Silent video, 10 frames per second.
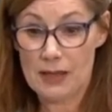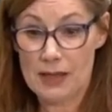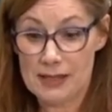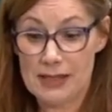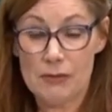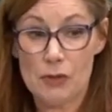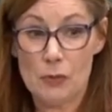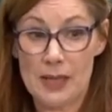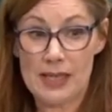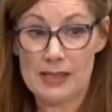a zero
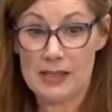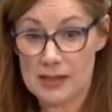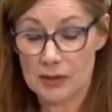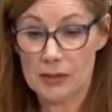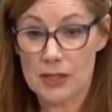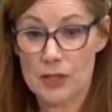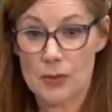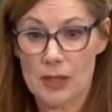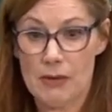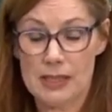base suddenly to
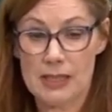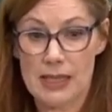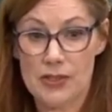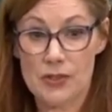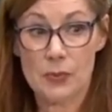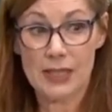accreditation